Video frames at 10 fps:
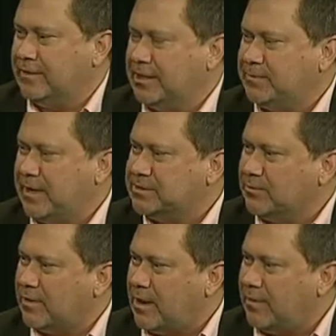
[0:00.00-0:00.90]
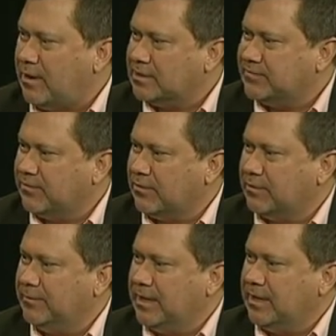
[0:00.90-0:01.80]
Thanks, Pastor Robb Hawks,
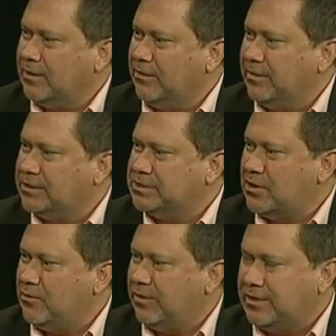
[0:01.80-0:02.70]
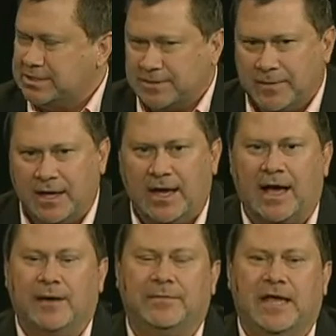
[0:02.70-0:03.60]
for being on this show with us.
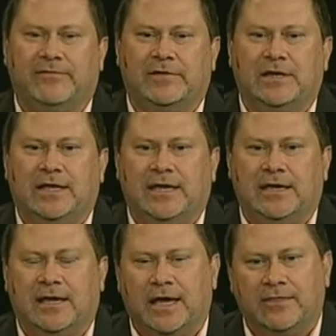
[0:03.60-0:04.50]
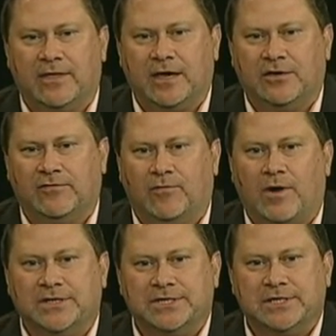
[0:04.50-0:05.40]
I'm David Lee, and thank you for
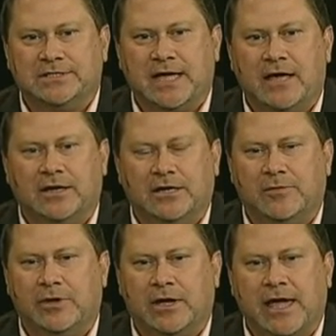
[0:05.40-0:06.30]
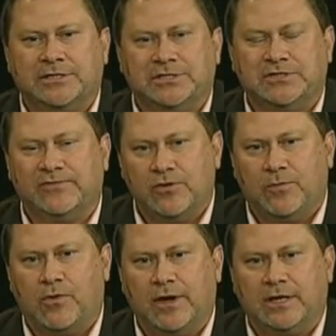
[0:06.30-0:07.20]
watching Sound and Communications
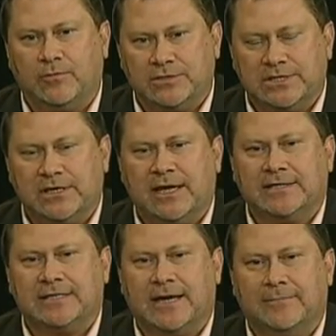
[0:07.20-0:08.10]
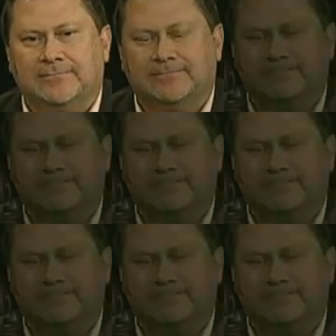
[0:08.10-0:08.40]
Viewpoint, and we'll see you next time.